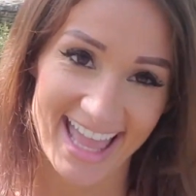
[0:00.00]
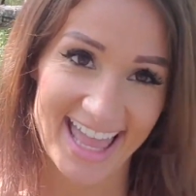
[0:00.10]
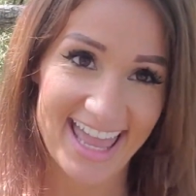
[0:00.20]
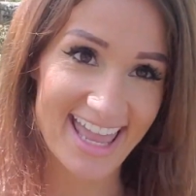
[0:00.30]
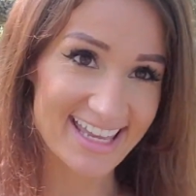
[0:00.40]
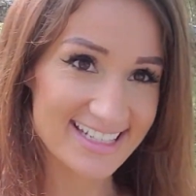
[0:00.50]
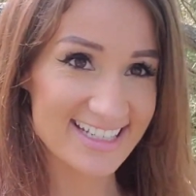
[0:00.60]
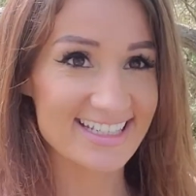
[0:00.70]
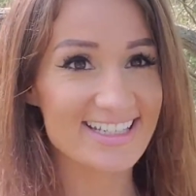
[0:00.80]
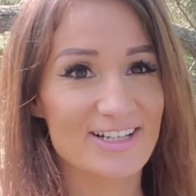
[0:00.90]
and,
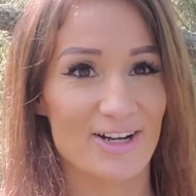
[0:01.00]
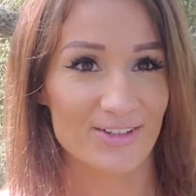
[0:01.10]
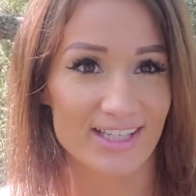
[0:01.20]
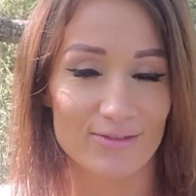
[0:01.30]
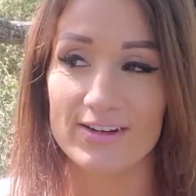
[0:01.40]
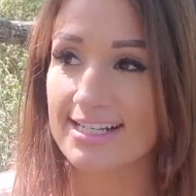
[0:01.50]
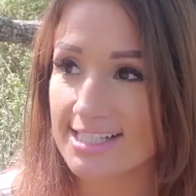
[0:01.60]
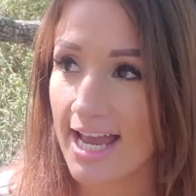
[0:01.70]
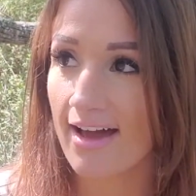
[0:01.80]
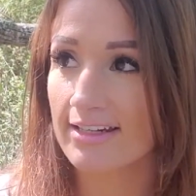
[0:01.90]
you know, like reach
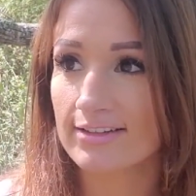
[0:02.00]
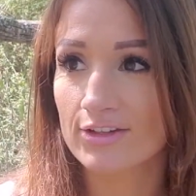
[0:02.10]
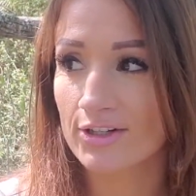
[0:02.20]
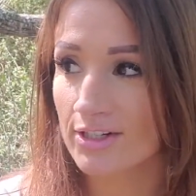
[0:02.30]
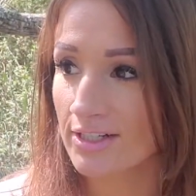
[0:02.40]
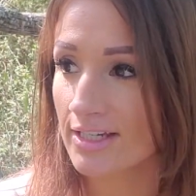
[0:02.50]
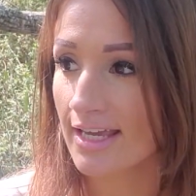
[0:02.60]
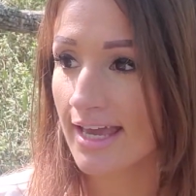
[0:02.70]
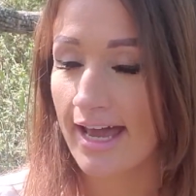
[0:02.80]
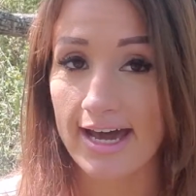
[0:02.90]
out and learn
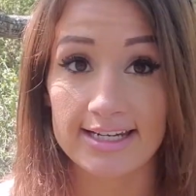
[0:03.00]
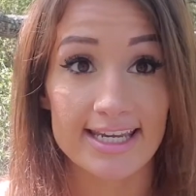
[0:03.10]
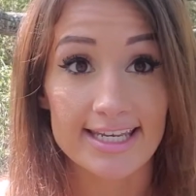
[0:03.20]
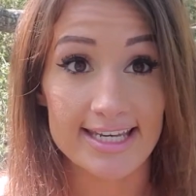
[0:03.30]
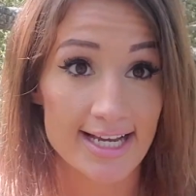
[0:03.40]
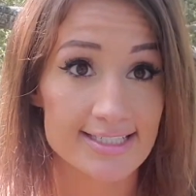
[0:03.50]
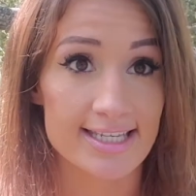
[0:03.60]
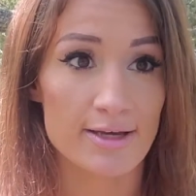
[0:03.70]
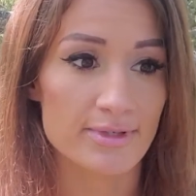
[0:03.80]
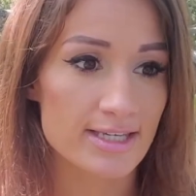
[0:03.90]
how to connect
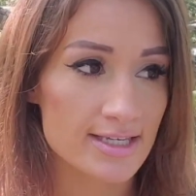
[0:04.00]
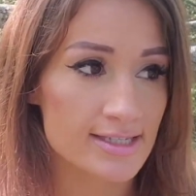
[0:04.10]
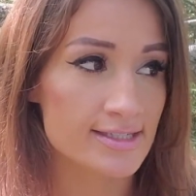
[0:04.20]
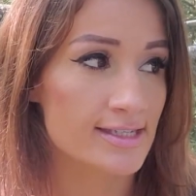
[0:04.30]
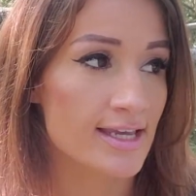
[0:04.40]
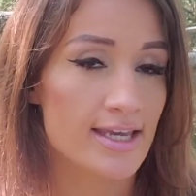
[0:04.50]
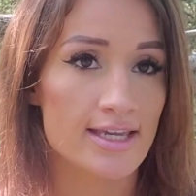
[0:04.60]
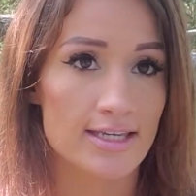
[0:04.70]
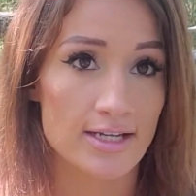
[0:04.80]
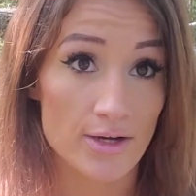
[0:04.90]
again because,
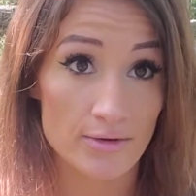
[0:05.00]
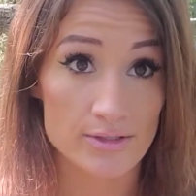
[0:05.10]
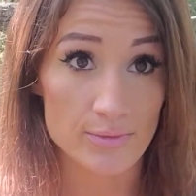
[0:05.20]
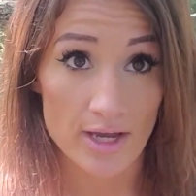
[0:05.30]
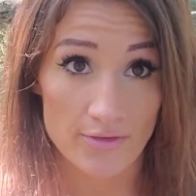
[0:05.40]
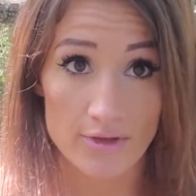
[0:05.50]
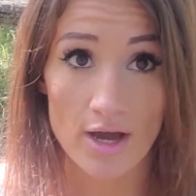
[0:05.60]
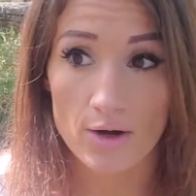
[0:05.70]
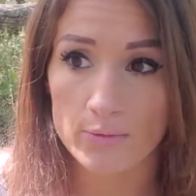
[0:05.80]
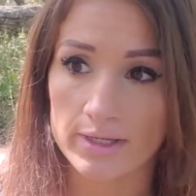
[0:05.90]
you know, as we all
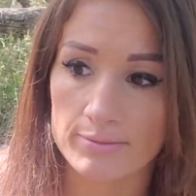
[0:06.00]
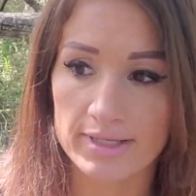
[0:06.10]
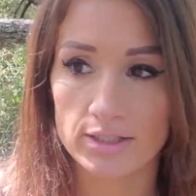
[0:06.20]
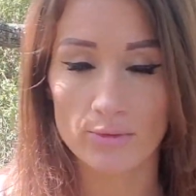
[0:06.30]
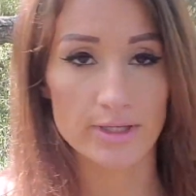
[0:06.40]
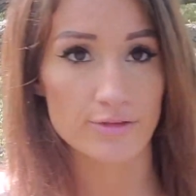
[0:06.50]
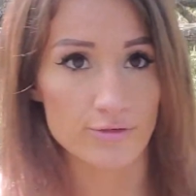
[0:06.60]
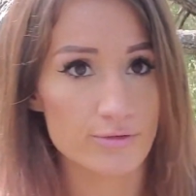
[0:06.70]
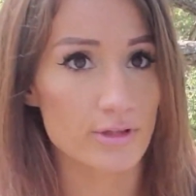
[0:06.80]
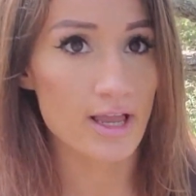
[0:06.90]
know, we had been going
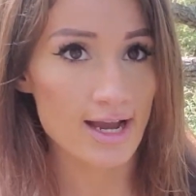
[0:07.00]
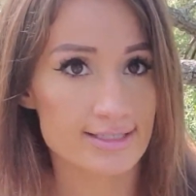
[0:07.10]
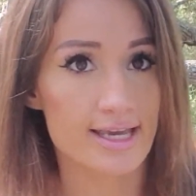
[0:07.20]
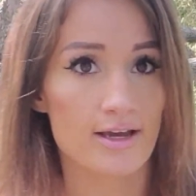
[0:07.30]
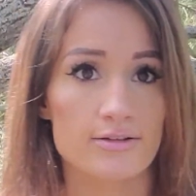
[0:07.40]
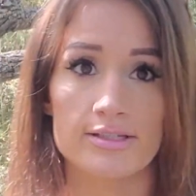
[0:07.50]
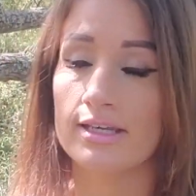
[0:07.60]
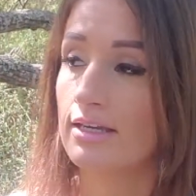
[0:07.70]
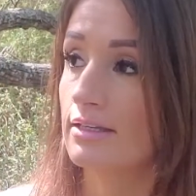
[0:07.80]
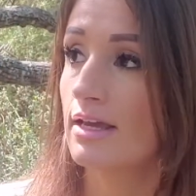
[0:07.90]
through the lockdowns
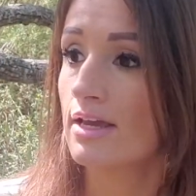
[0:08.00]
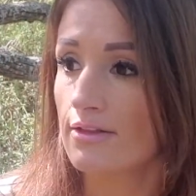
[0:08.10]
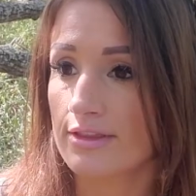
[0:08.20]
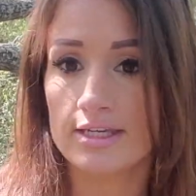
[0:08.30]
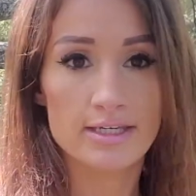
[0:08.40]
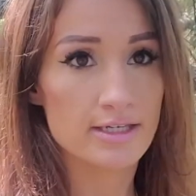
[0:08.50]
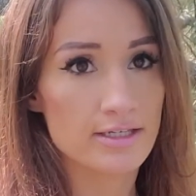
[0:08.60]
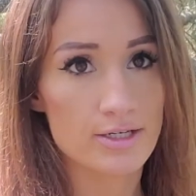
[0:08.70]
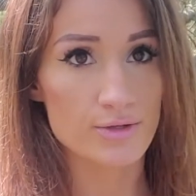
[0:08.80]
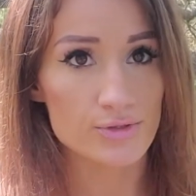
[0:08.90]
and the,
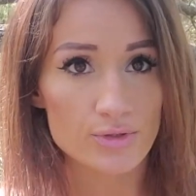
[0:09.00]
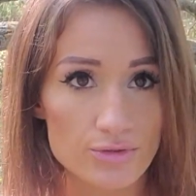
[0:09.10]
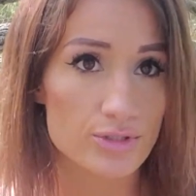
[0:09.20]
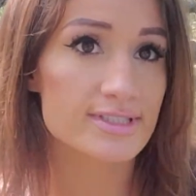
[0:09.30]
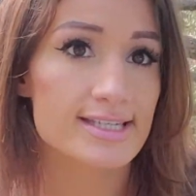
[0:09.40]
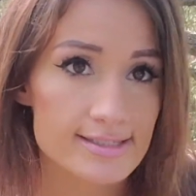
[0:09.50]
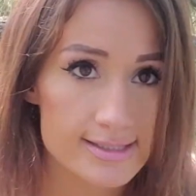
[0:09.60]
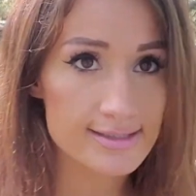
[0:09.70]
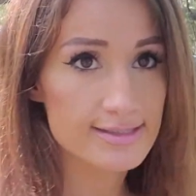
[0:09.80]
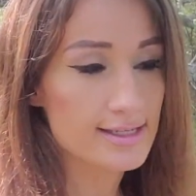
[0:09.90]
you know, social
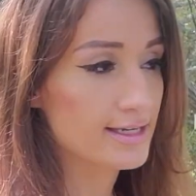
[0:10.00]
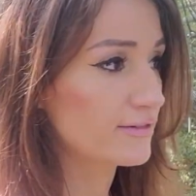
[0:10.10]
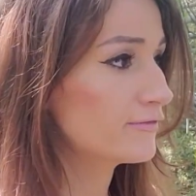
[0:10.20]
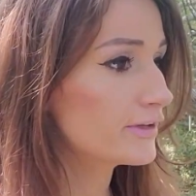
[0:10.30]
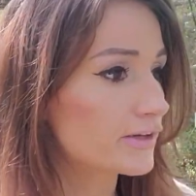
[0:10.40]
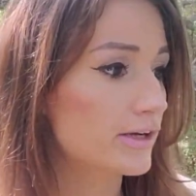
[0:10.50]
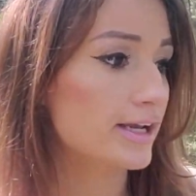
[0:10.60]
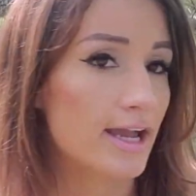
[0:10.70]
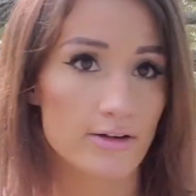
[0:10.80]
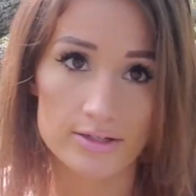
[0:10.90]
distancing and
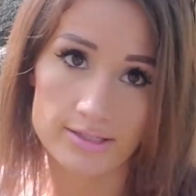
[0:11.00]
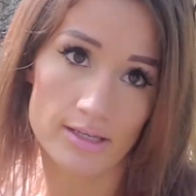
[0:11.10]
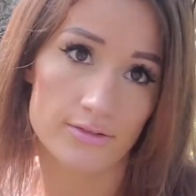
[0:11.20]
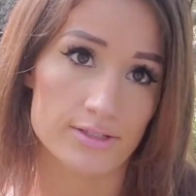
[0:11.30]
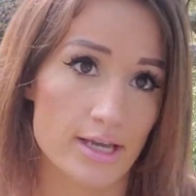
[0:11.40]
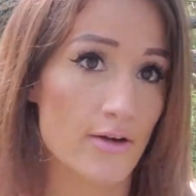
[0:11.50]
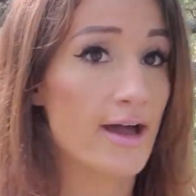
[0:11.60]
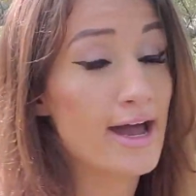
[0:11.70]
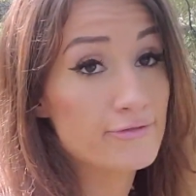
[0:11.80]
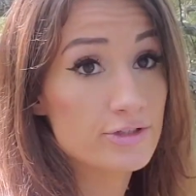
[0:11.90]
figuring out ourselves now
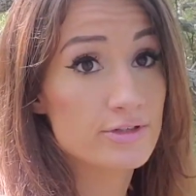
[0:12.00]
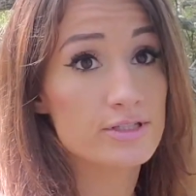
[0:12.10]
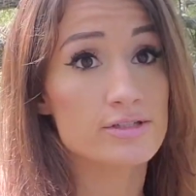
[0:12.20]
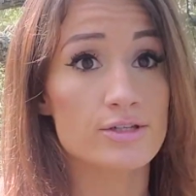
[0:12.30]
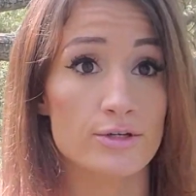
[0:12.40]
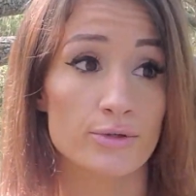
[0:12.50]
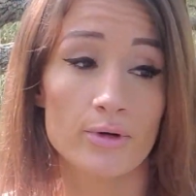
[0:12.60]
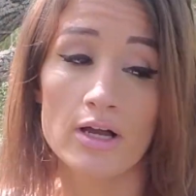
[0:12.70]
after this new